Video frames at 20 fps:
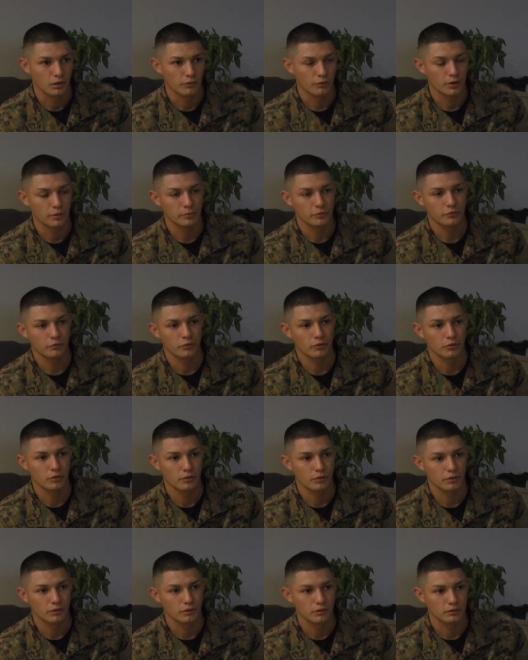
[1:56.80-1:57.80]
right
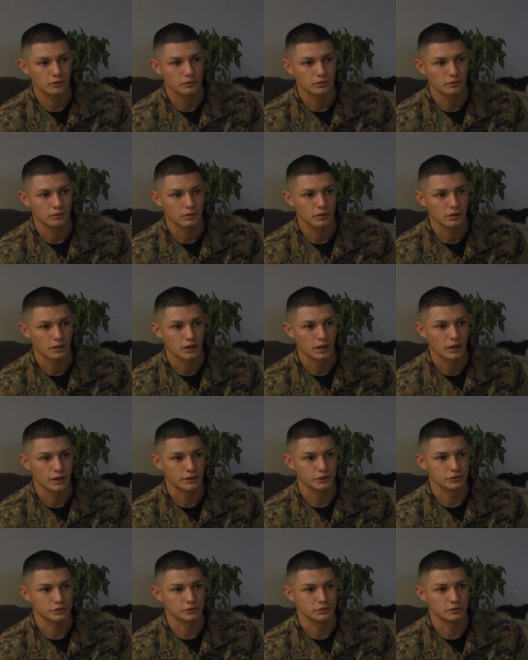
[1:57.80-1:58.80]
before I
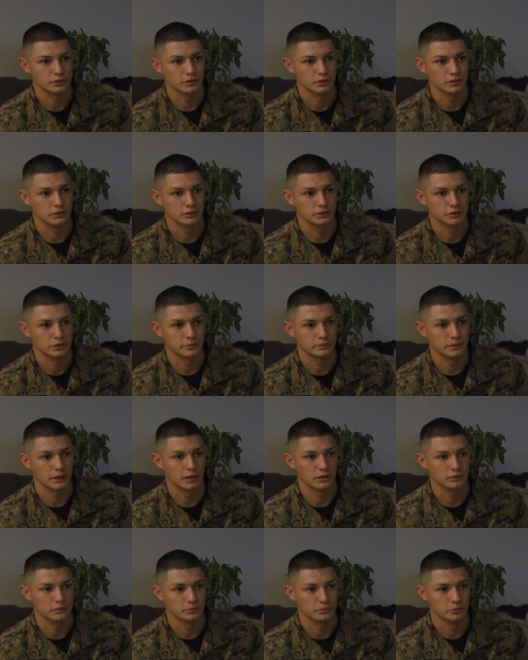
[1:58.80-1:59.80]
actually shipped
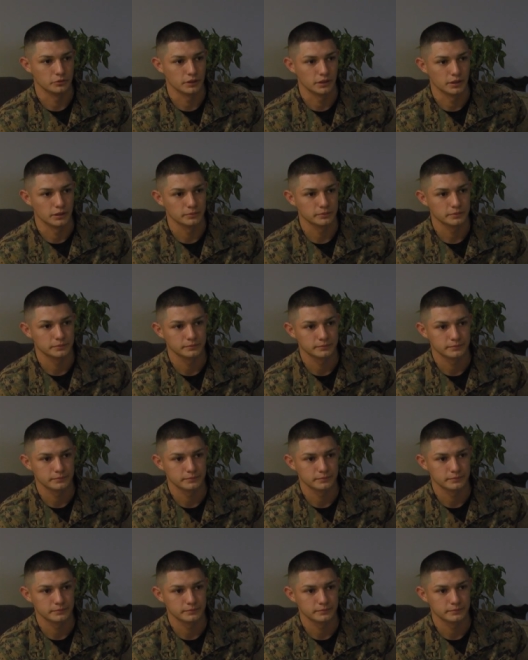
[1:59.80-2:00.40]
out to boot camp.